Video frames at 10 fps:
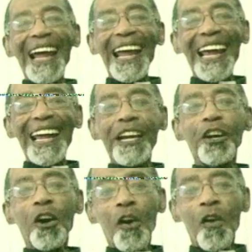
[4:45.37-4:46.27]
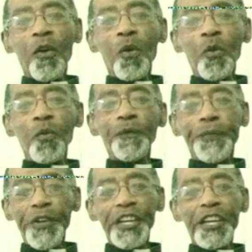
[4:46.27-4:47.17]
I
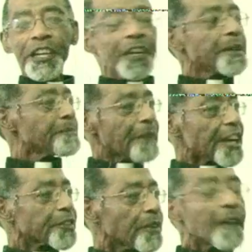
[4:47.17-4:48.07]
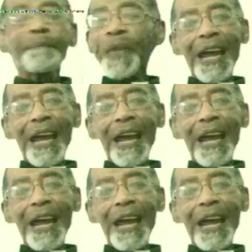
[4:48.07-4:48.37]
own Freemasonry,